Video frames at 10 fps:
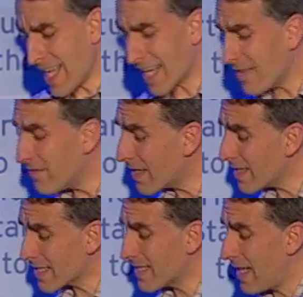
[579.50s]
I got
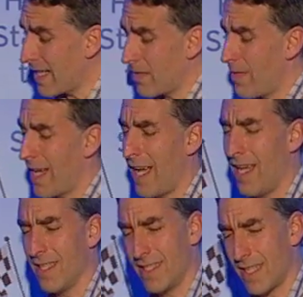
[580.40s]
very excited about
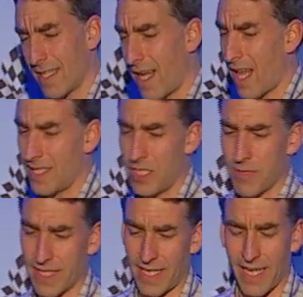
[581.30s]
how this technology
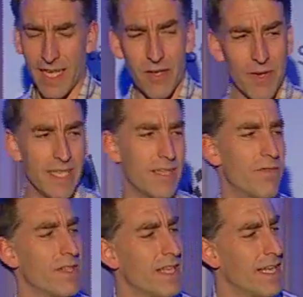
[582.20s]
was going to integrate
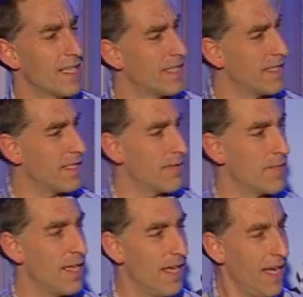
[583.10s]
different data
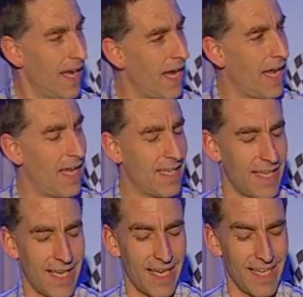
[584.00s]
systems. And
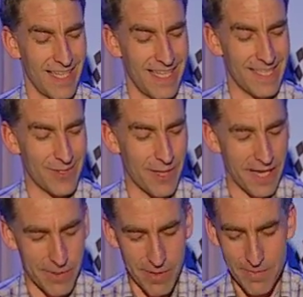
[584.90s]
he sort of
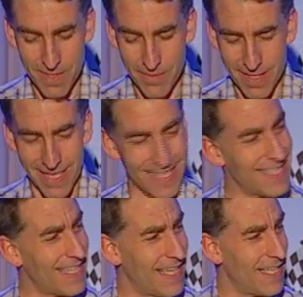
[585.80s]
interrupted me and
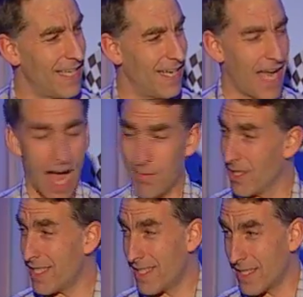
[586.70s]
said, I'm
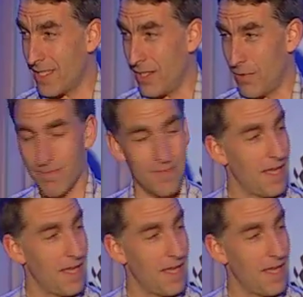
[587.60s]
listening to you.